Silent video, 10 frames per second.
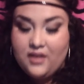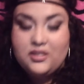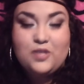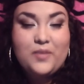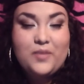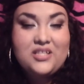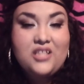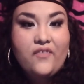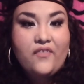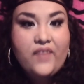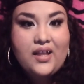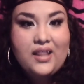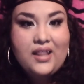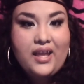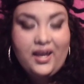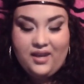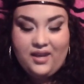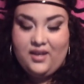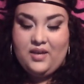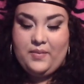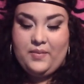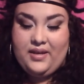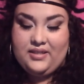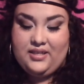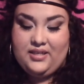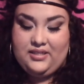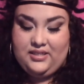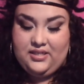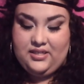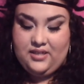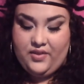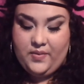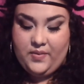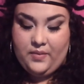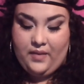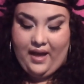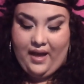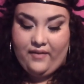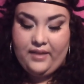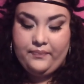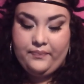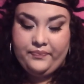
specifically because I seen other people have it.